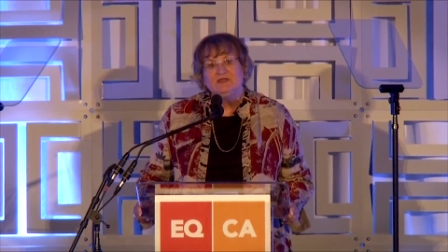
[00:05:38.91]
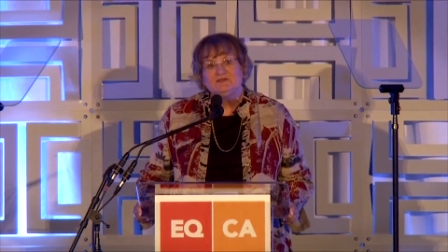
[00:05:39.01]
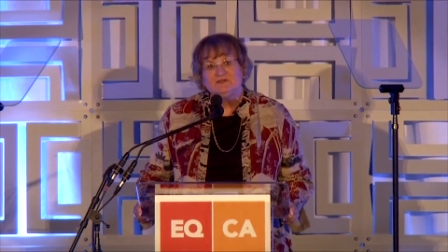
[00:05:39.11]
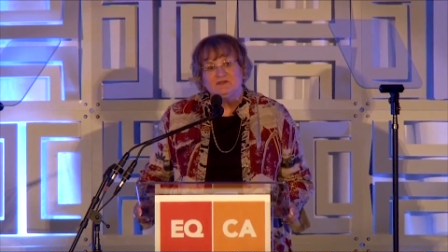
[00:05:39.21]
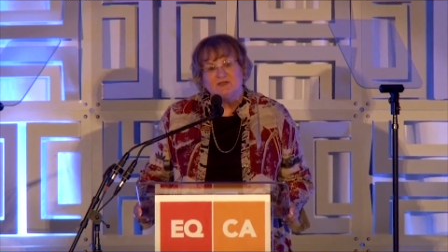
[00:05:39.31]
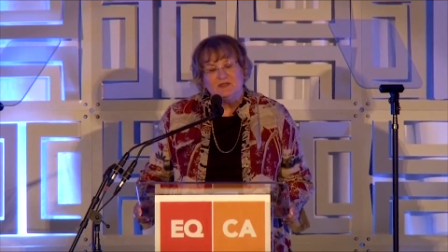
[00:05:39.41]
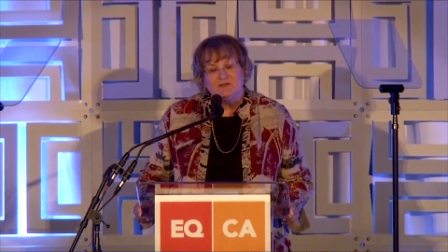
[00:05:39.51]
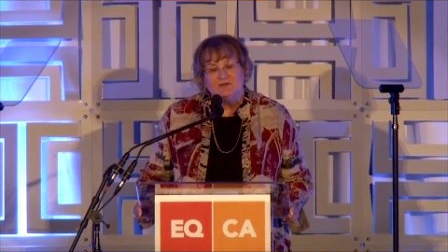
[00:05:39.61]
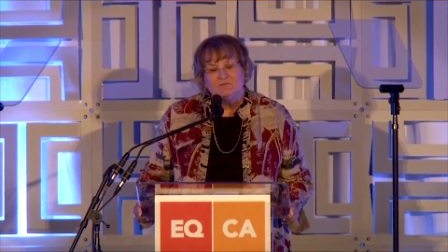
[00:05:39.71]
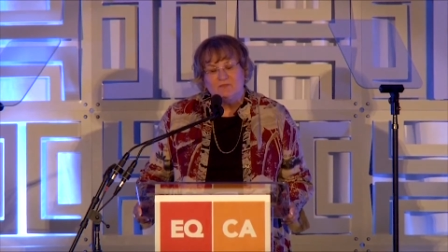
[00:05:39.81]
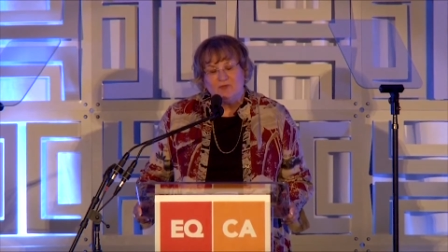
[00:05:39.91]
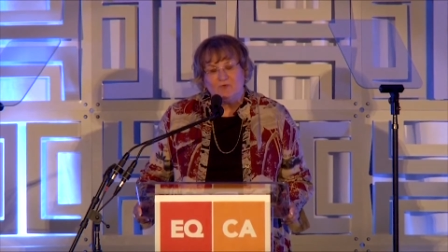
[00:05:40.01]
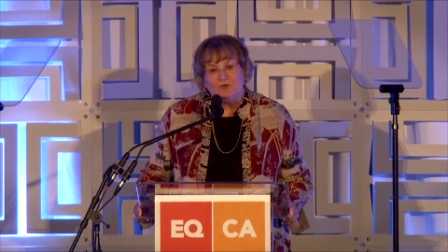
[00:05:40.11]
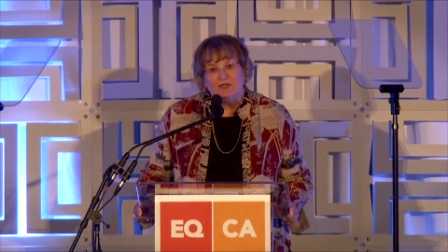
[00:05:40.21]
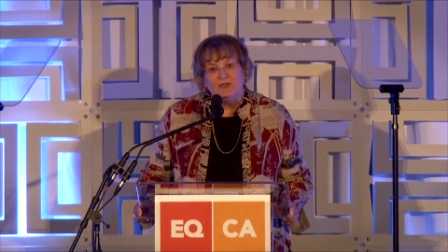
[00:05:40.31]
to thank the
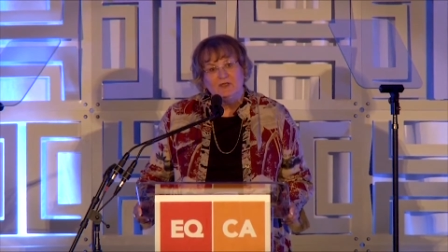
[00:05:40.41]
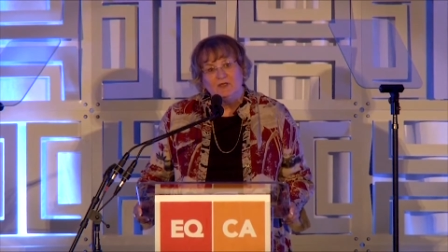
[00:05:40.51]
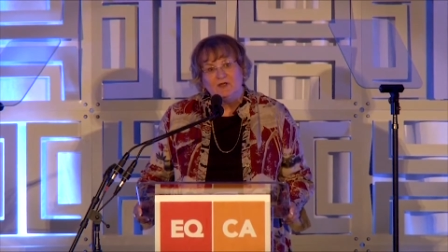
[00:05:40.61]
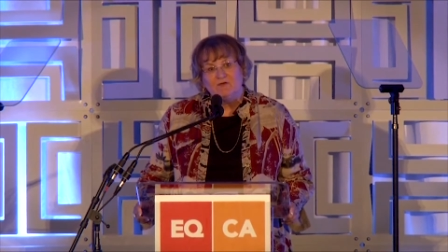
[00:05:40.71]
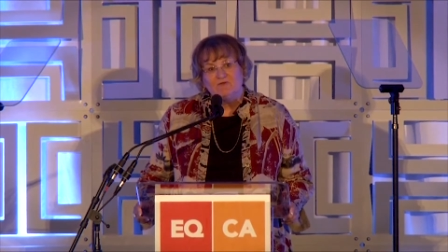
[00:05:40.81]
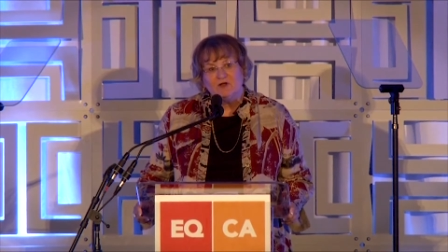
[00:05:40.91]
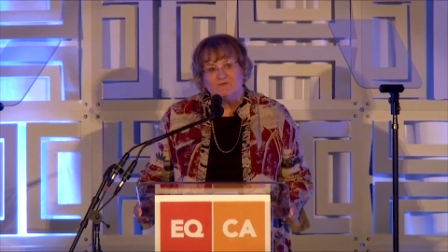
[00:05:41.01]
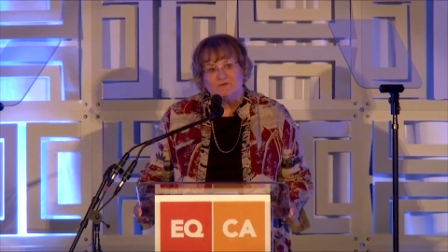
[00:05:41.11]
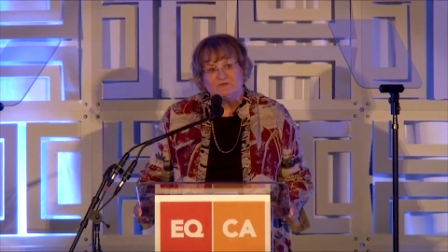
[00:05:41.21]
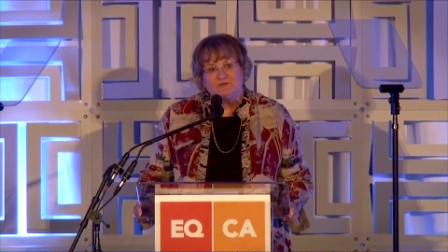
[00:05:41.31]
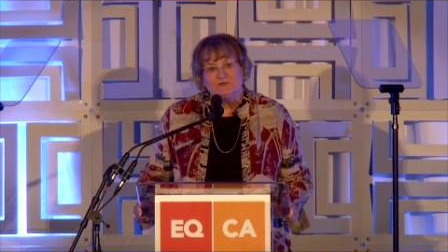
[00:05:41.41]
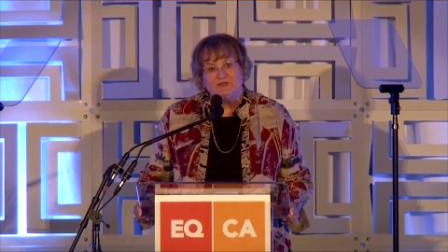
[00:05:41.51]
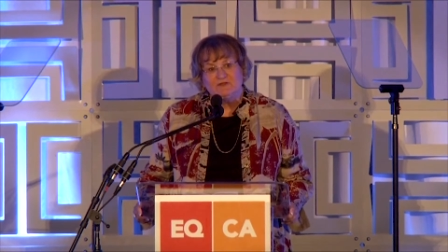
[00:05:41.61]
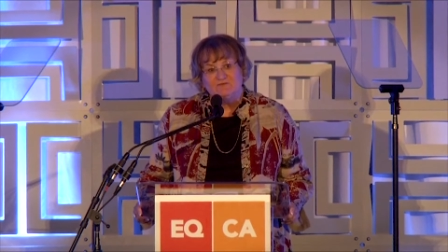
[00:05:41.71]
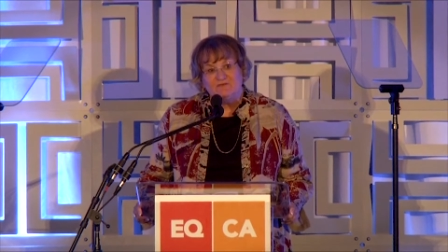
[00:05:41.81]
memory of Officer
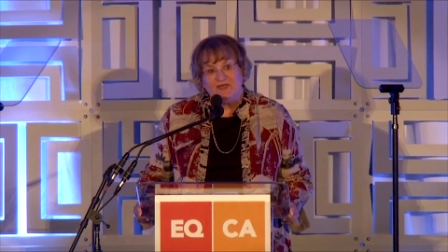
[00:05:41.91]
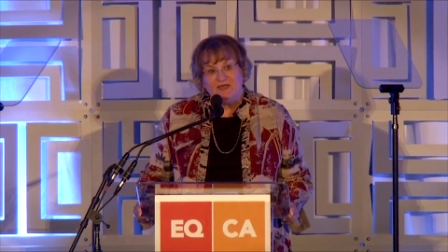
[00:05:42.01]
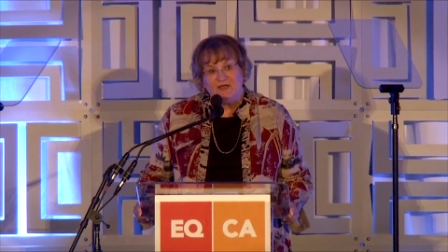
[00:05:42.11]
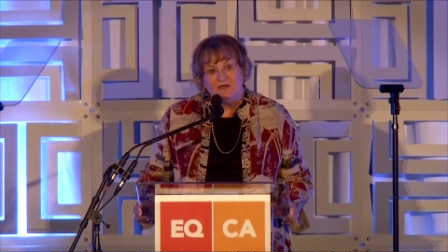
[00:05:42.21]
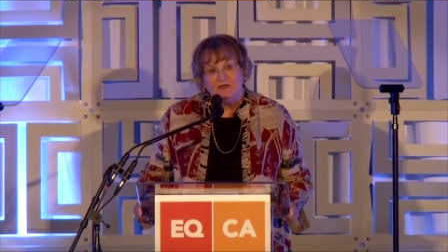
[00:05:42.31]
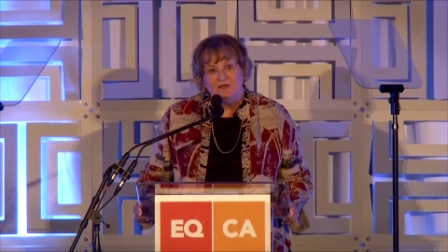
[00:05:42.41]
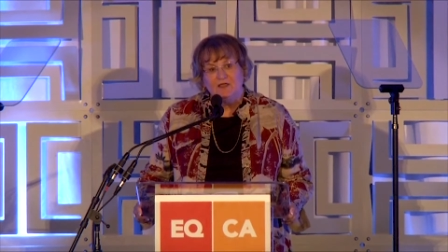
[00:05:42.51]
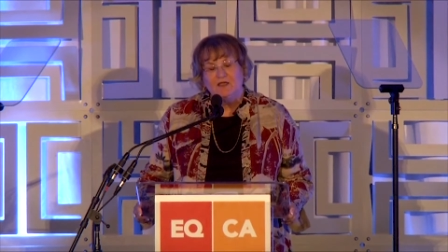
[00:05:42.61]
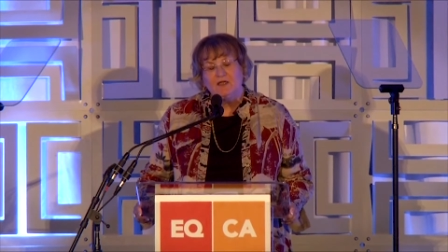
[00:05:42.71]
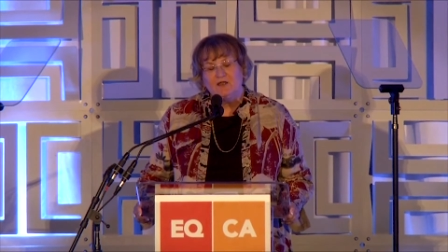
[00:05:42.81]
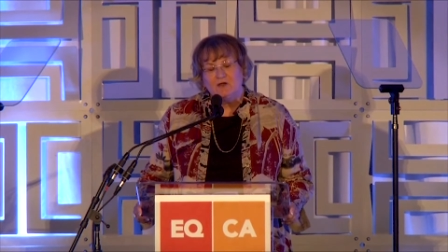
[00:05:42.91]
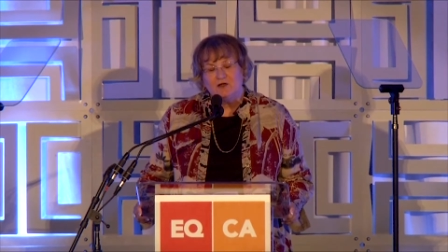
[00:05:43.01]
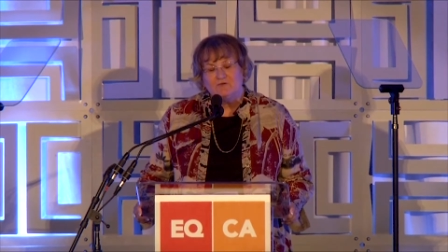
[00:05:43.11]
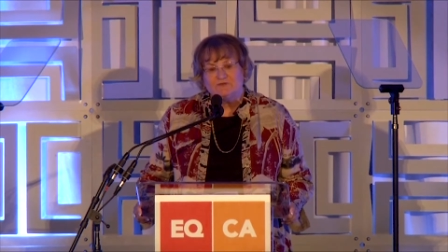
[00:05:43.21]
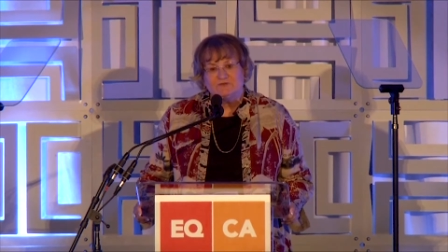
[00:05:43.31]
Gil Vega and
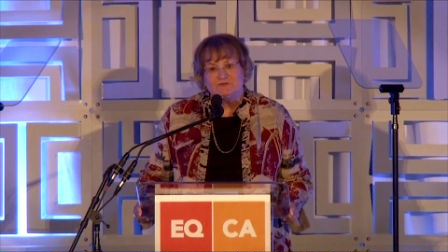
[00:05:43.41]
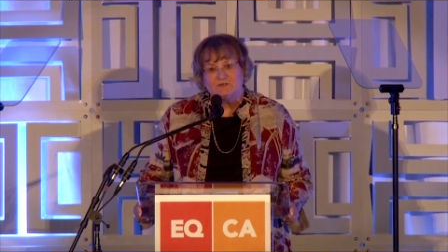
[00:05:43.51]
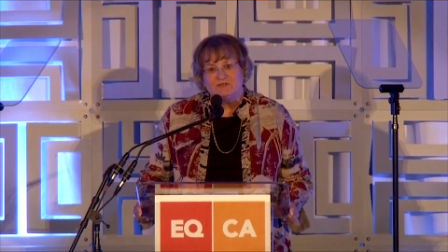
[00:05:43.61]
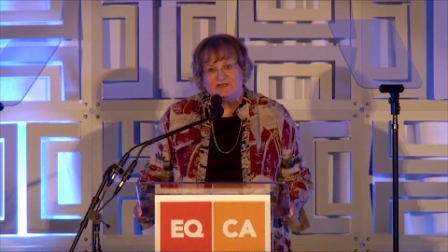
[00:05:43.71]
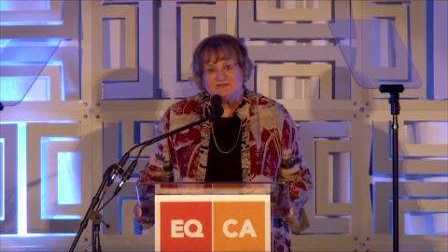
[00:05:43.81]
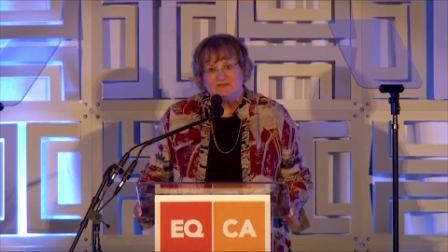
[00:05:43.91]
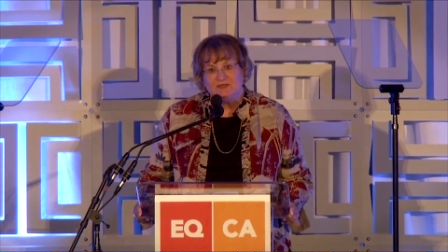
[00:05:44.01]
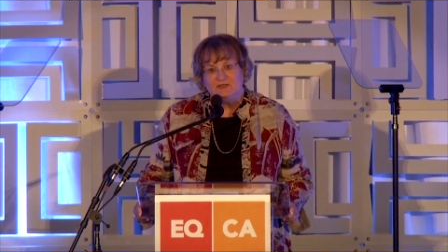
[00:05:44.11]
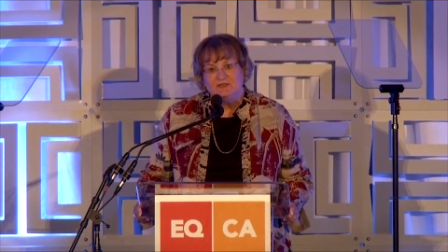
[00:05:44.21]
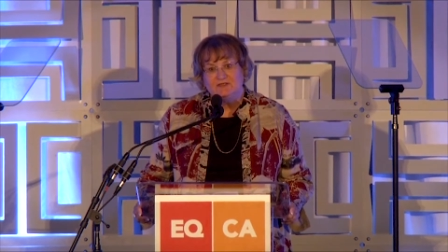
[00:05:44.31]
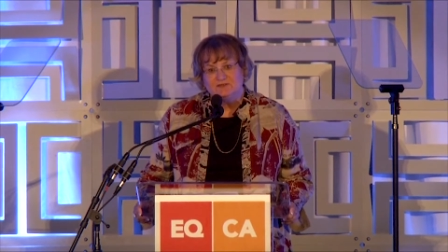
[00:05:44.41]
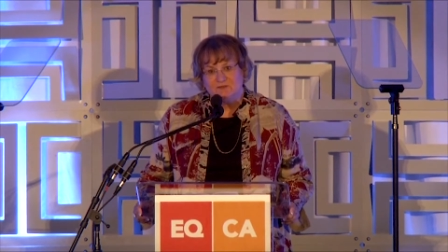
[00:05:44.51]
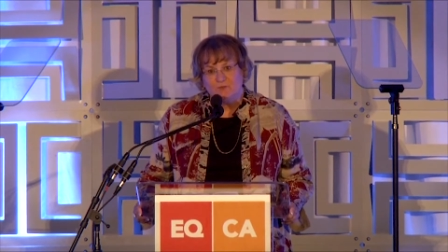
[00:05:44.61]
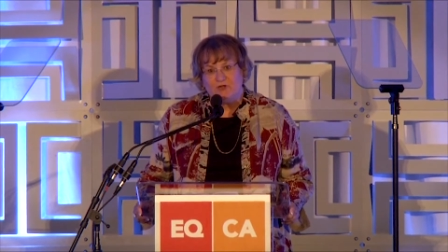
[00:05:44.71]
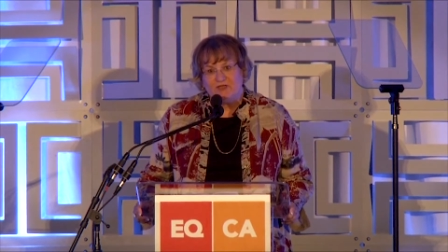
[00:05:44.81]
Officer Leslie
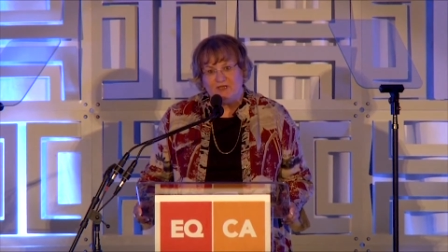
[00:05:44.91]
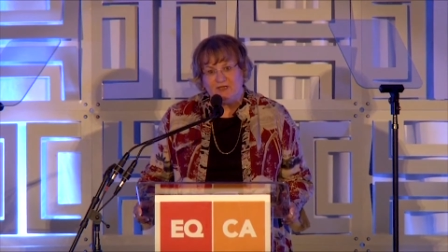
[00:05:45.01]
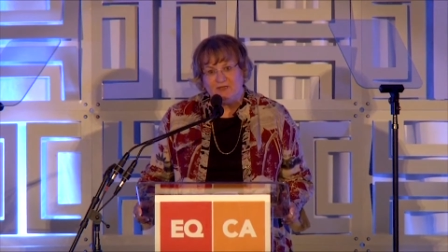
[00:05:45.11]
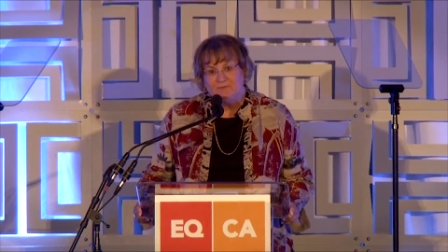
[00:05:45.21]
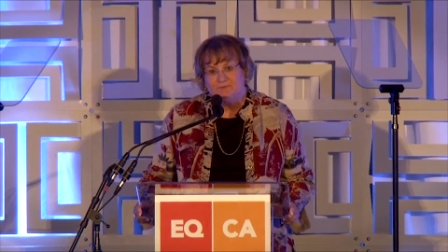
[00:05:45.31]
Zabredny.